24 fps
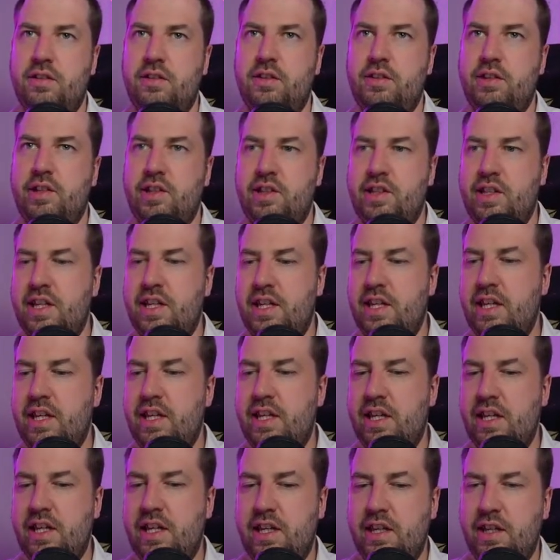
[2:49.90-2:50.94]

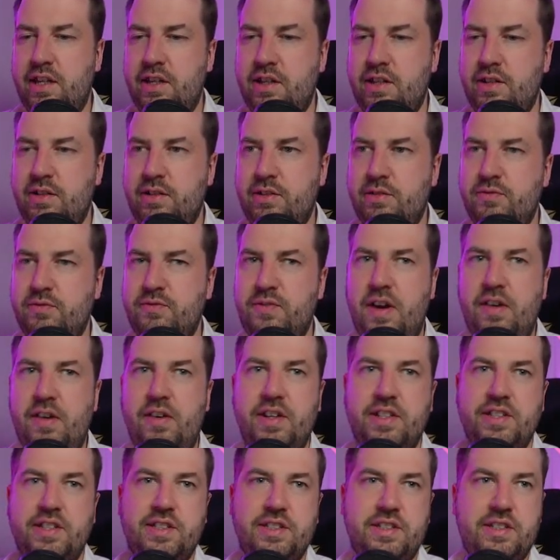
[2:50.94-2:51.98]
the various
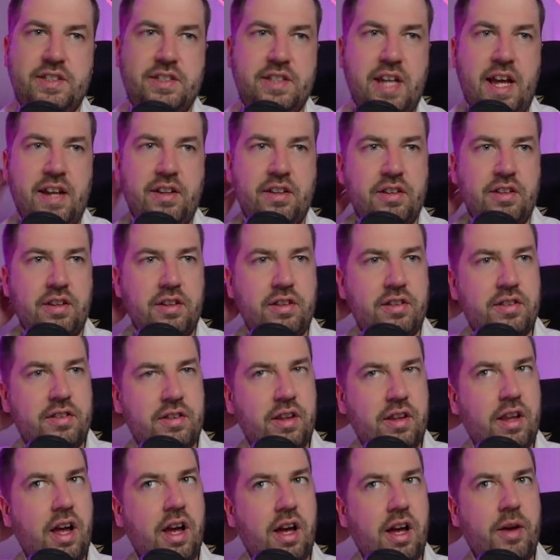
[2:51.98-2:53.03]
standard
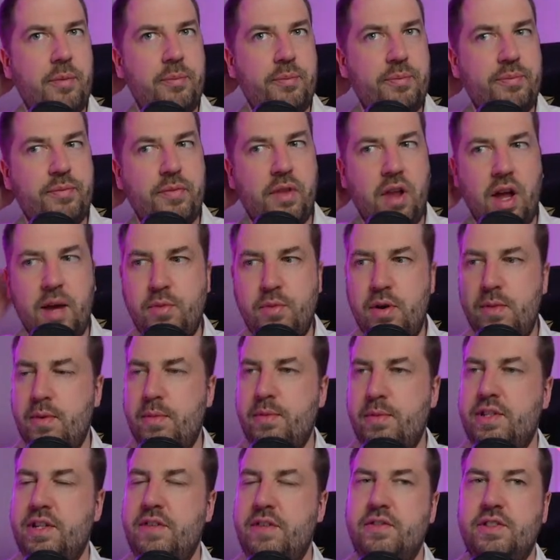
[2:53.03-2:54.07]
library
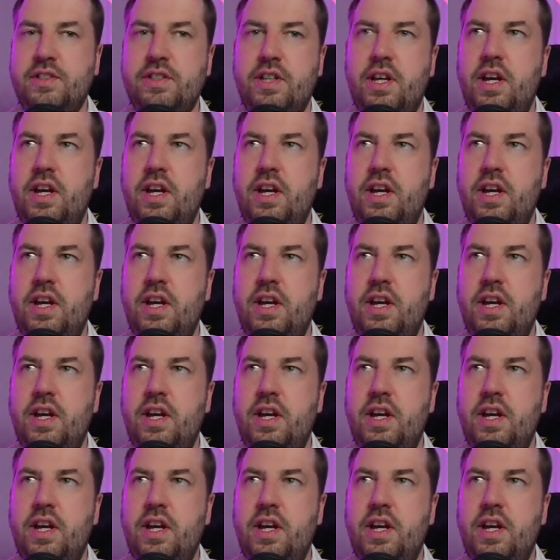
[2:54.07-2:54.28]
primitives.